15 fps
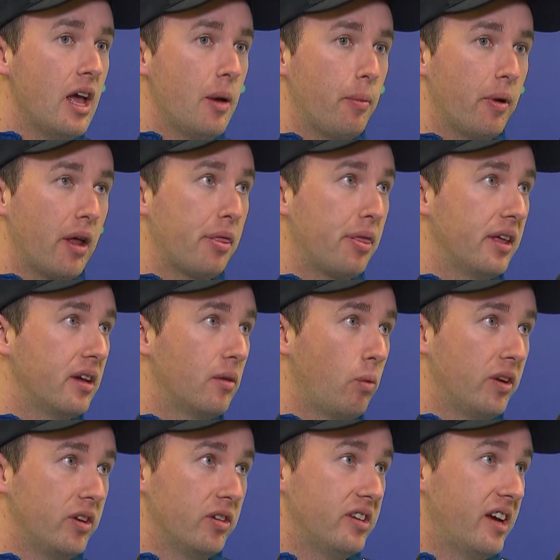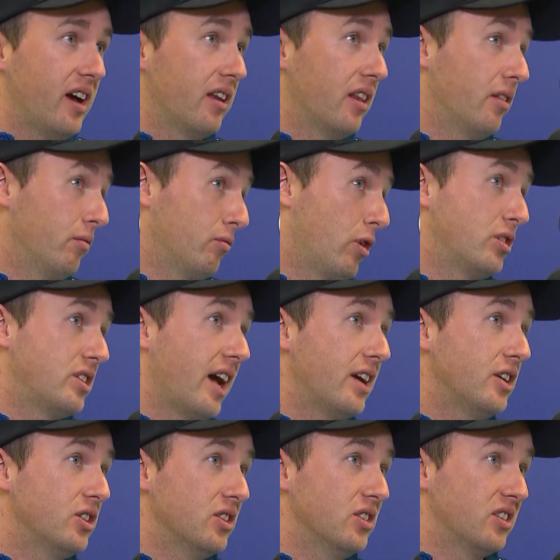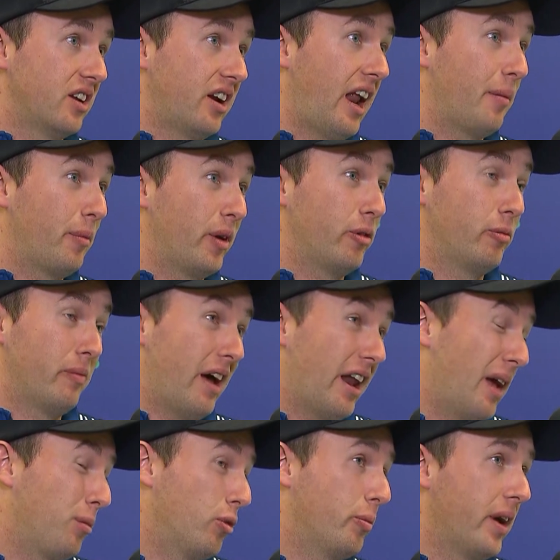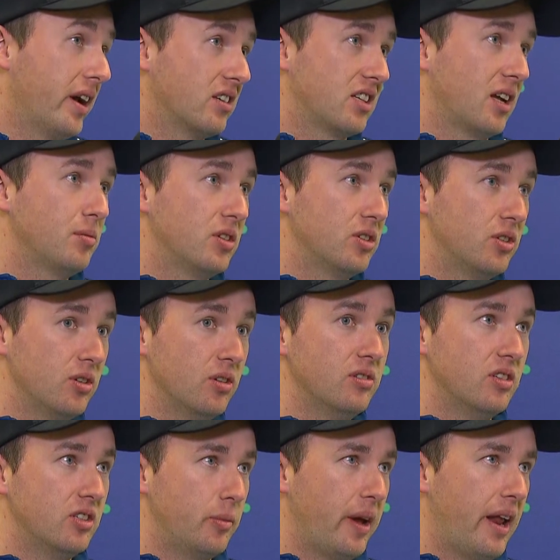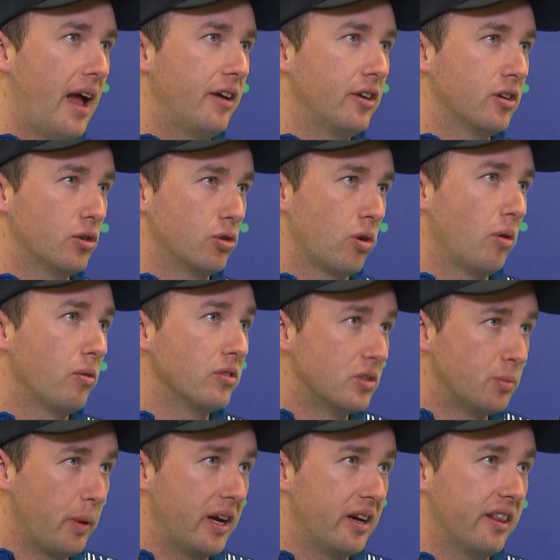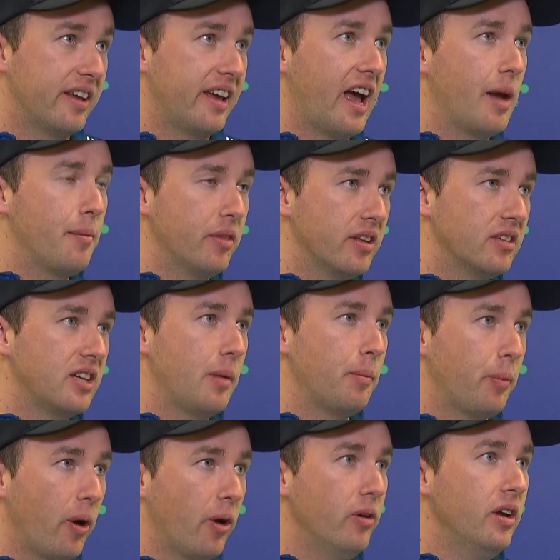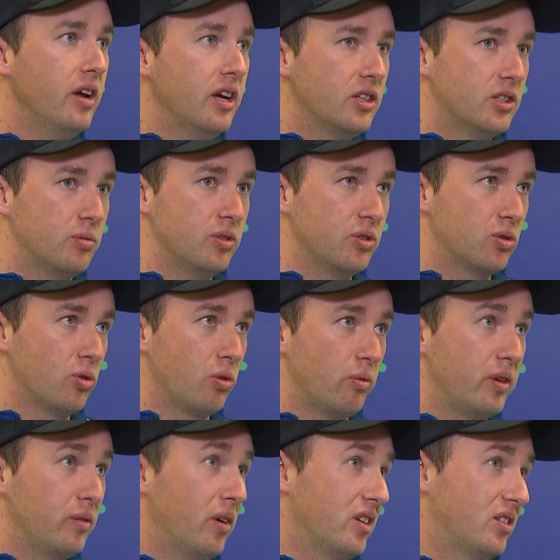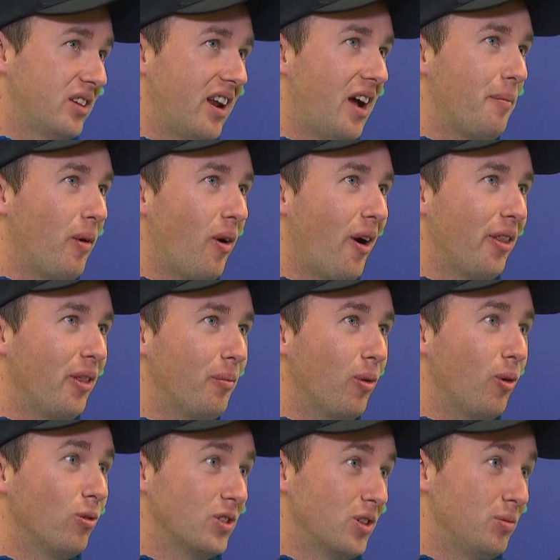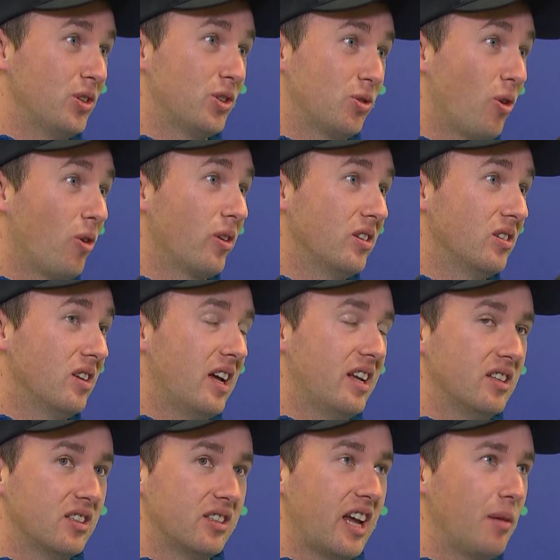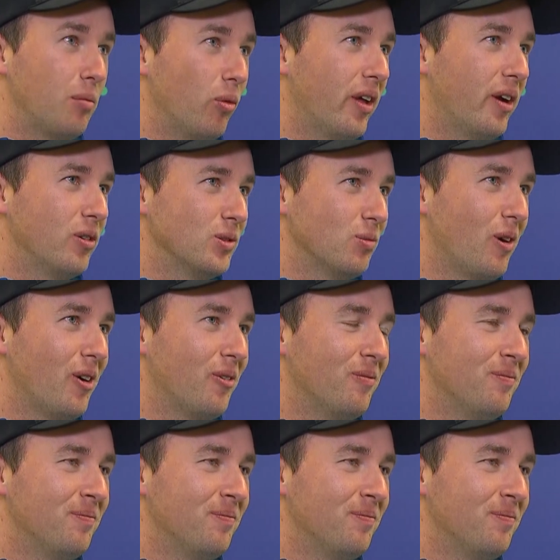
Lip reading: But I think when you're down rotations and unable to make substitutes, it's about how you control the speed of the game and the tempo to ensure we're set up behind the ball to be strong and stable there as well.